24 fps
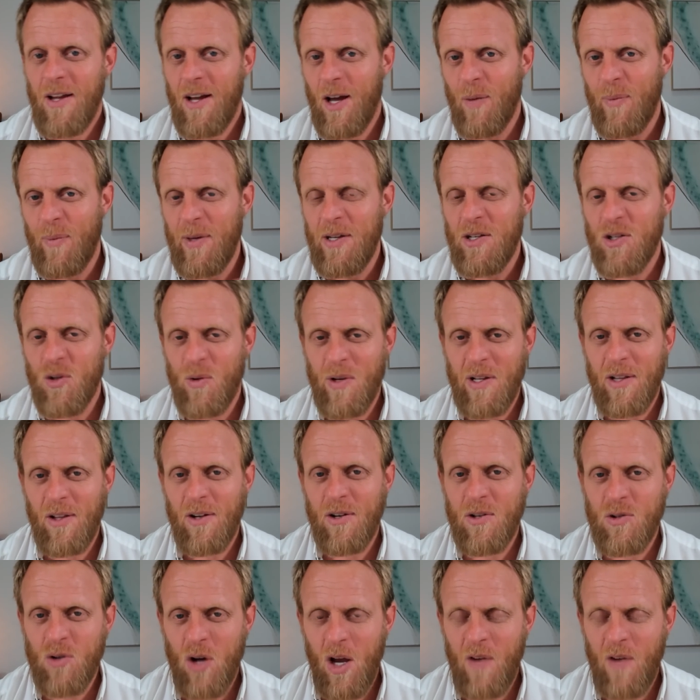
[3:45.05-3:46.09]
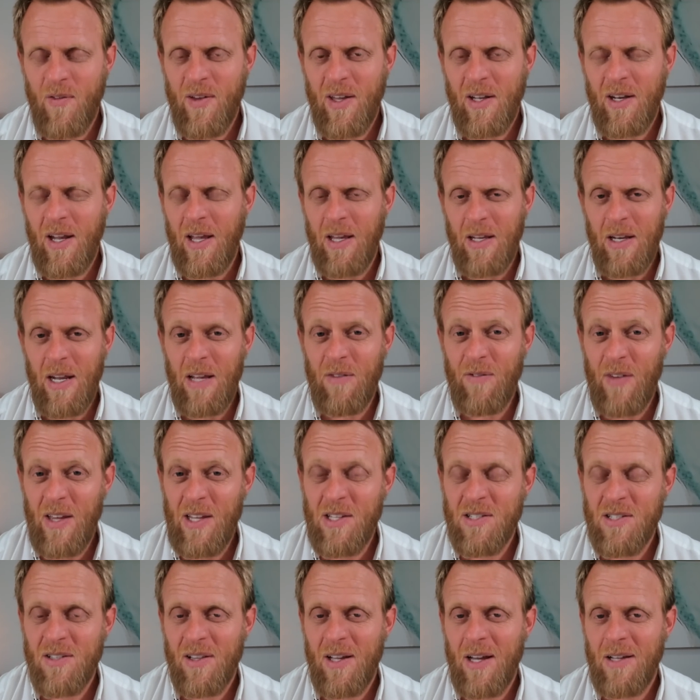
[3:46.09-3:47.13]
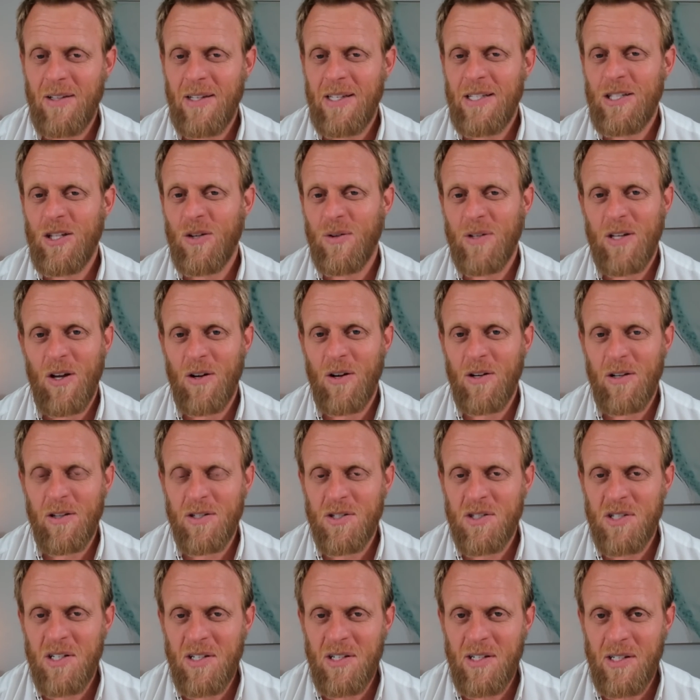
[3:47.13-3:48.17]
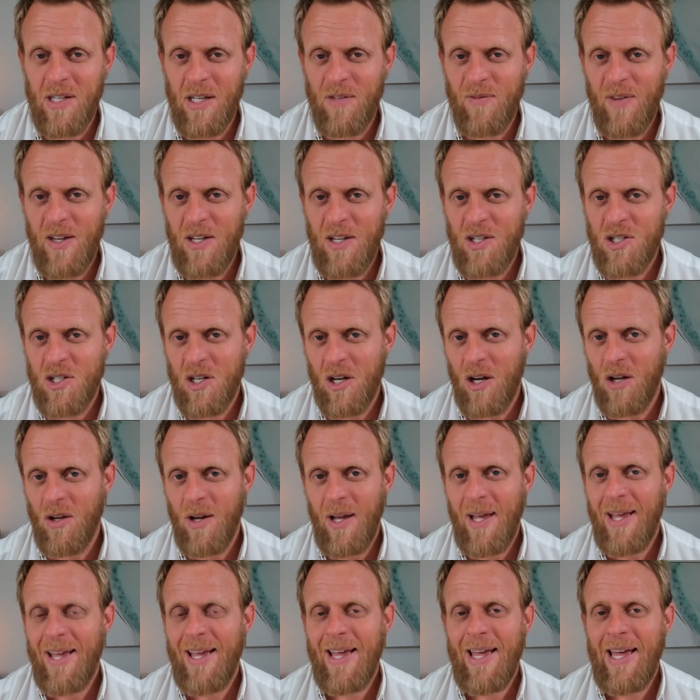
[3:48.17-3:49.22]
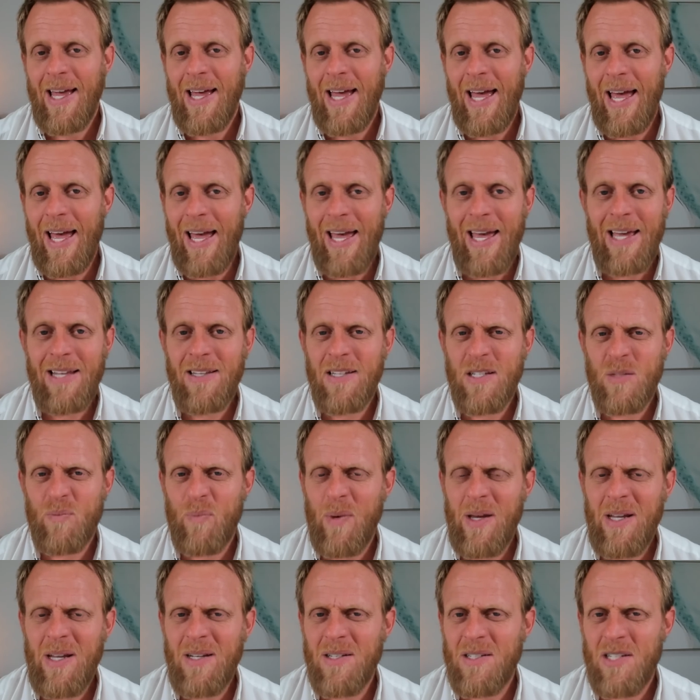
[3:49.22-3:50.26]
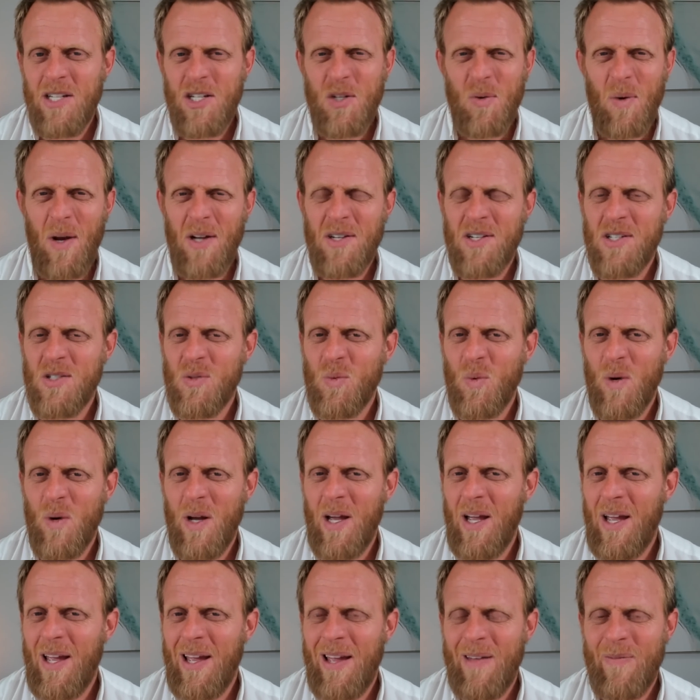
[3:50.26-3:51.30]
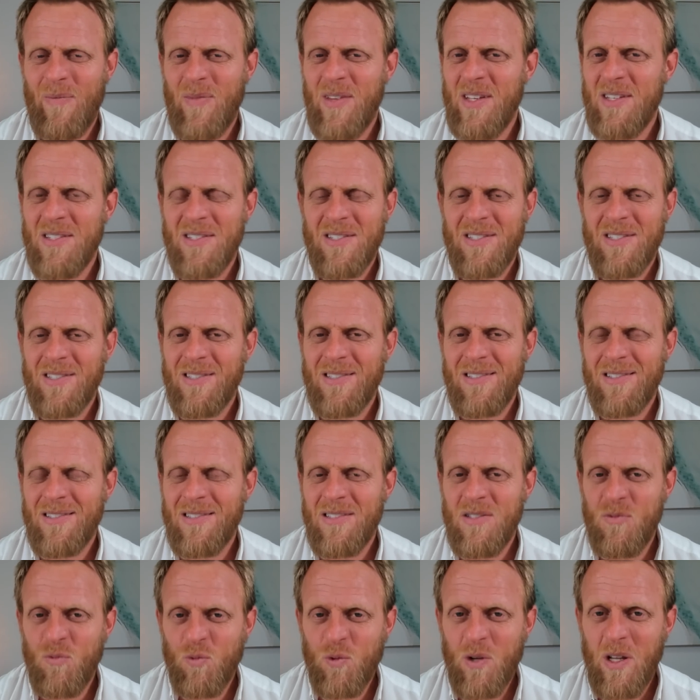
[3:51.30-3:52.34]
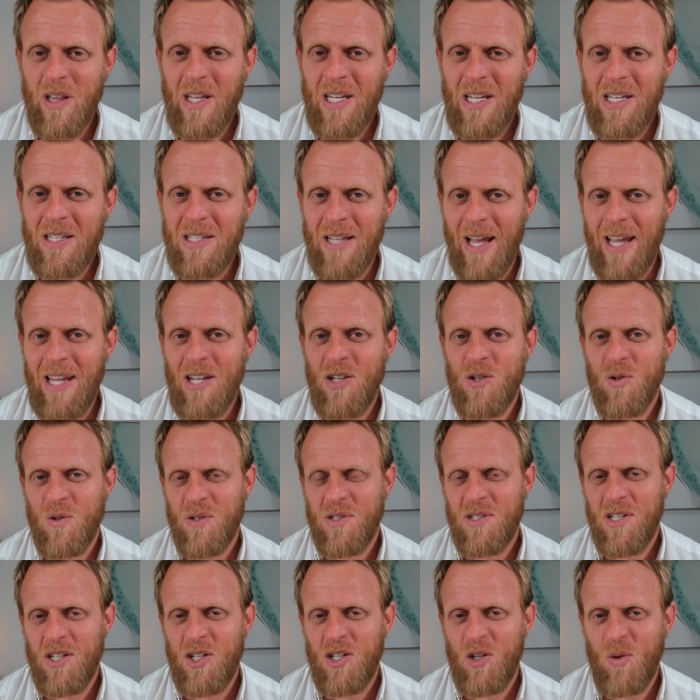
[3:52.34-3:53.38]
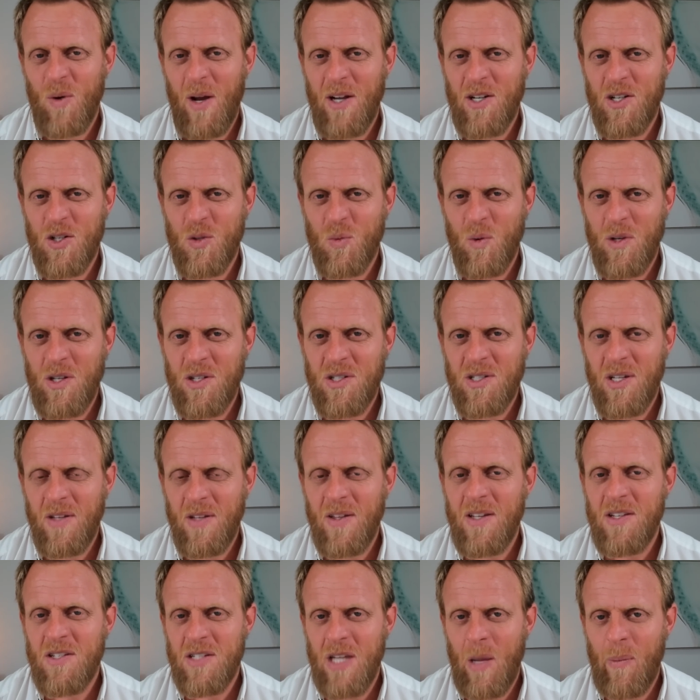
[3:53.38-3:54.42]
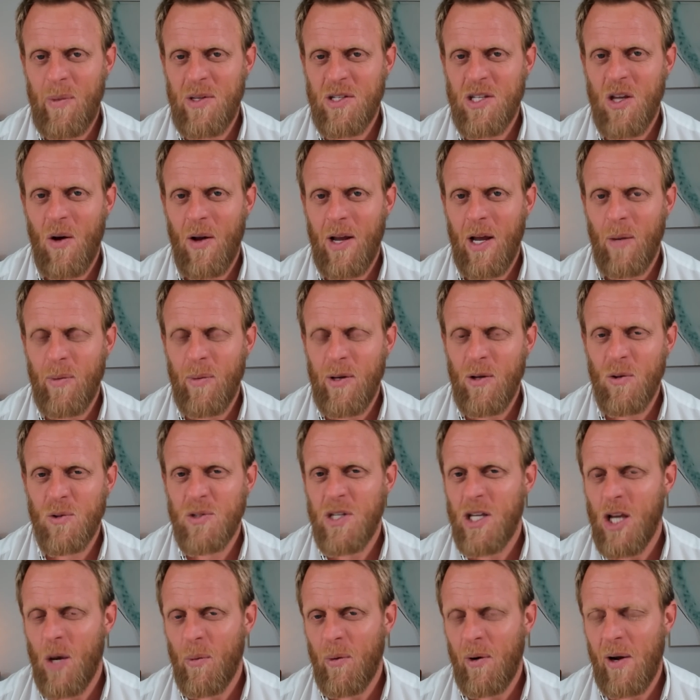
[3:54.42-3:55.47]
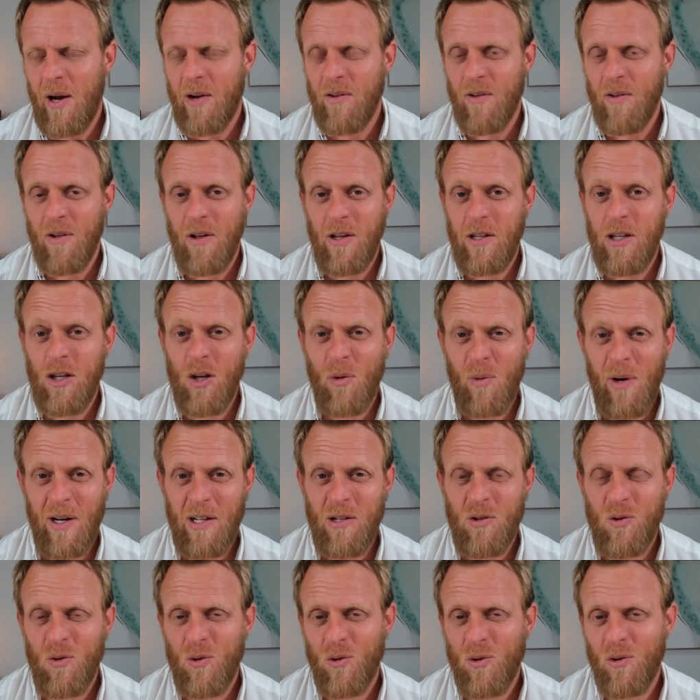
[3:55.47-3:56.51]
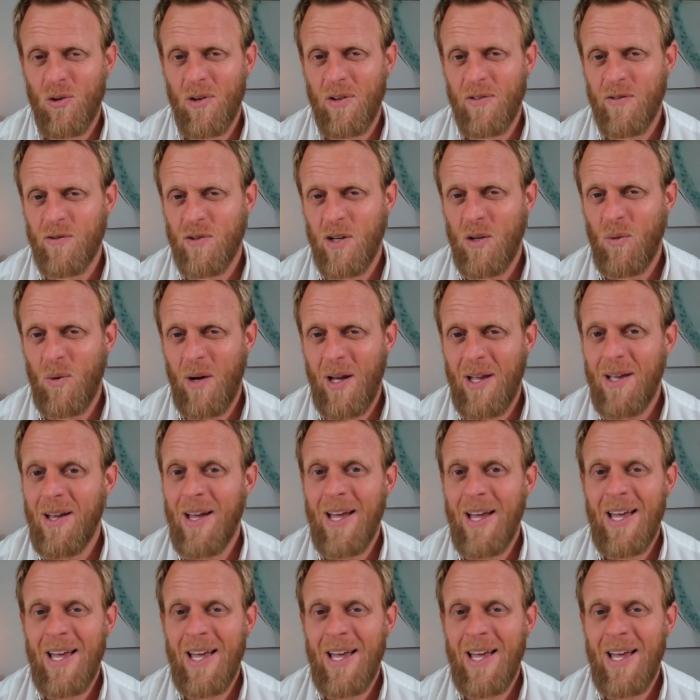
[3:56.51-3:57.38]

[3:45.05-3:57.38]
I've been doing a lot of driving in, in EVs lately, going to the Sydney EV show. And there's been situations where there's really dangerous situations where you see these semis going up hills. You come around a, you come around a corner on a freeway.